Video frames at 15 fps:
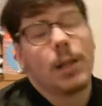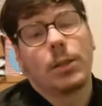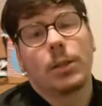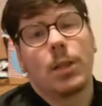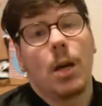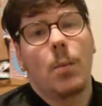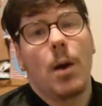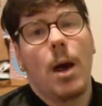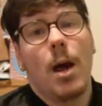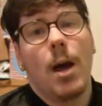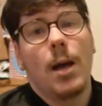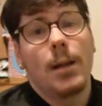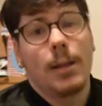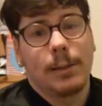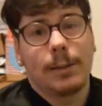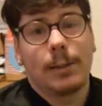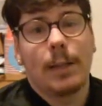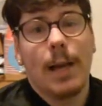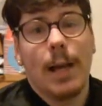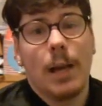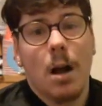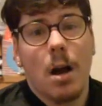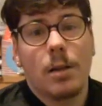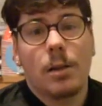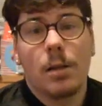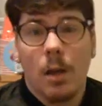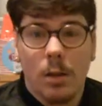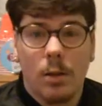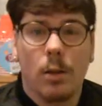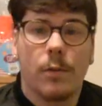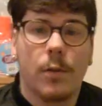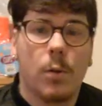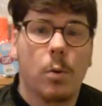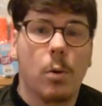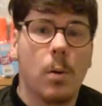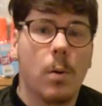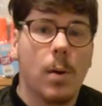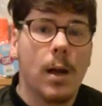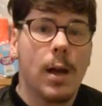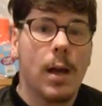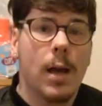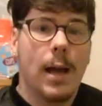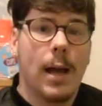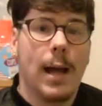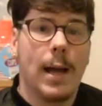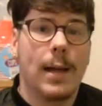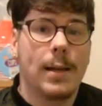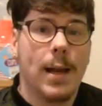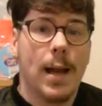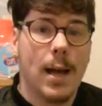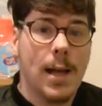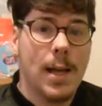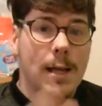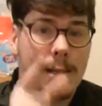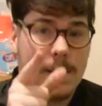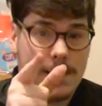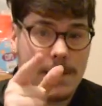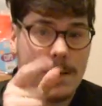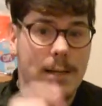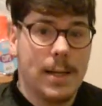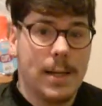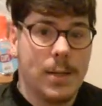So, uh, see you later, guys. Love you all. And, uh, see